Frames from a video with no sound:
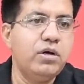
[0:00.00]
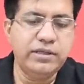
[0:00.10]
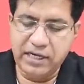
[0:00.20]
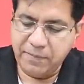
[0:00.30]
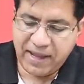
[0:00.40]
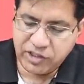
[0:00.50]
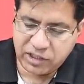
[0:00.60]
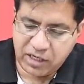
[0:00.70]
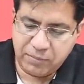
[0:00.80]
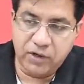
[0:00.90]
They didn't
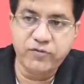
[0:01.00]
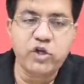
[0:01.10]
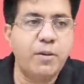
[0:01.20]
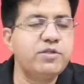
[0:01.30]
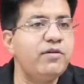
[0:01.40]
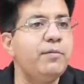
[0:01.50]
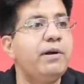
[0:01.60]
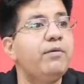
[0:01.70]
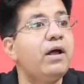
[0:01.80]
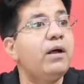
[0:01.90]
mention number of jobs
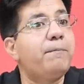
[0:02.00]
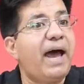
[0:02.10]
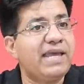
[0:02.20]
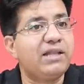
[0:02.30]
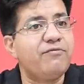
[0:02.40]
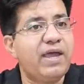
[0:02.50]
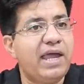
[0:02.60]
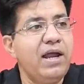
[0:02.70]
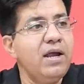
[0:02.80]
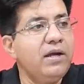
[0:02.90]
available. Uh, by the
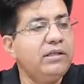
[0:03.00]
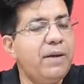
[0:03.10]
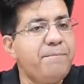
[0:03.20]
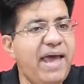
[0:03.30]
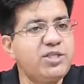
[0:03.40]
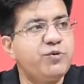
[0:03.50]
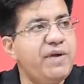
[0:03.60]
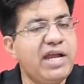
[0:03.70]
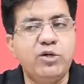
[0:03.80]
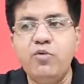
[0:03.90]
way, the best
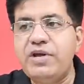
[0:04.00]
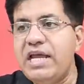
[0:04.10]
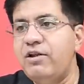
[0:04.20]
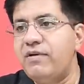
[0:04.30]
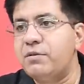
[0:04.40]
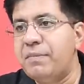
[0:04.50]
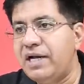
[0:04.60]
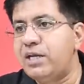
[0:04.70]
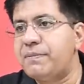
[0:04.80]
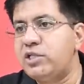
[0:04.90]
way to deal with
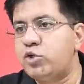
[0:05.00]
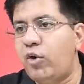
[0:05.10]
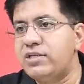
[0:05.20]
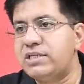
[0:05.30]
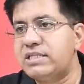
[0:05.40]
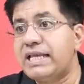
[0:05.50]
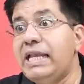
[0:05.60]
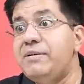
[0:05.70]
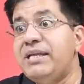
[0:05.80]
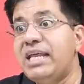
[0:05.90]
multiple choice is
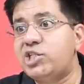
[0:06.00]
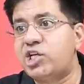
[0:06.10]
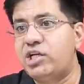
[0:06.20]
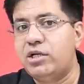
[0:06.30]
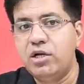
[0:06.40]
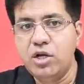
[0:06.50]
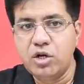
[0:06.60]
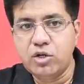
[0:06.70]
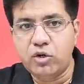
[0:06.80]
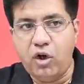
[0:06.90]
elimination.
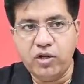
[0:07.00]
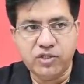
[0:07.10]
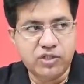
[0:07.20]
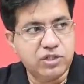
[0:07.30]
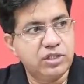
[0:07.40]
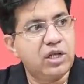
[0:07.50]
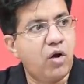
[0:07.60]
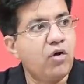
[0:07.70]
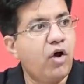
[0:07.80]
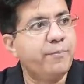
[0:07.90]
Cross the
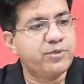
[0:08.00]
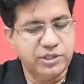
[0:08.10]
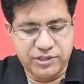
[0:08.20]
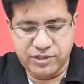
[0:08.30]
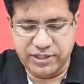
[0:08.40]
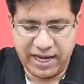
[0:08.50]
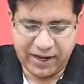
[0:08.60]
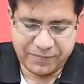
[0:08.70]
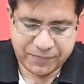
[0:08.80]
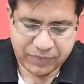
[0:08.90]
wrong options. Yeah.
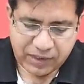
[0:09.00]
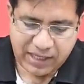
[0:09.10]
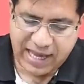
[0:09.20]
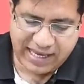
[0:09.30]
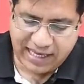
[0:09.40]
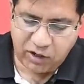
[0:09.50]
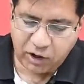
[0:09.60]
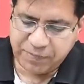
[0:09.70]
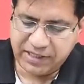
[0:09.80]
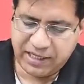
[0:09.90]
A
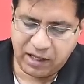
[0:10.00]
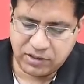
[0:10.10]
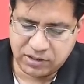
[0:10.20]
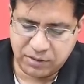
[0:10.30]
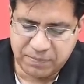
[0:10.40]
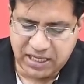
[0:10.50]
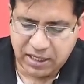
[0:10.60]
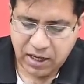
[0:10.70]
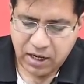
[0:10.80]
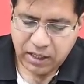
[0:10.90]
cannot be the answer.
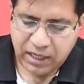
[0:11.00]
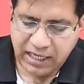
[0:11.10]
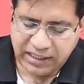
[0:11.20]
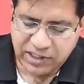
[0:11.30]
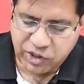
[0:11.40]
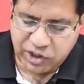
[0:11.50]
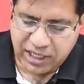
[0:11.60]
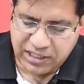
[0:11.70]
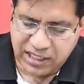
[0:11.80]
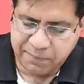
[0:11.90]
B. It is
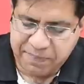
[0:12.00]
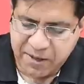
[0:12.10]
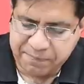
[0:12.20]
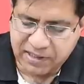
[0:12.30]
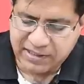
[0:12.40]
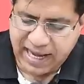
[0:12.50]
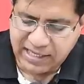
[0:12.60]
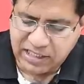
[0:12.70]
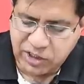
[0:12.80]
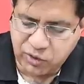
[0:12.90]
changing people's
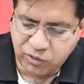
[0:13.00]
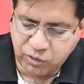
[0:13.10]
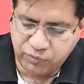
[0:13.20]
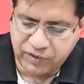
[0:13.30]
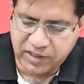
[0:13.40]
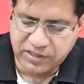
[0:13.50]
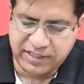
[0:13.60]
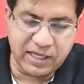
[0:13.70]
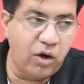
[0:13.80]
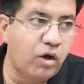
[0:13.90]
attitude towards
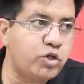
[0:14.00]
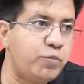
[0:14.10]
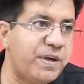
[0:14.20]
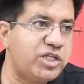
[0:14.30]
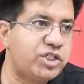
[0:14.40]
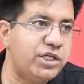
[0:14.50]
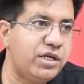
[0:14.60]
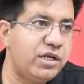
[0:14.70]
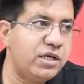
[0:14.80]
their occupation.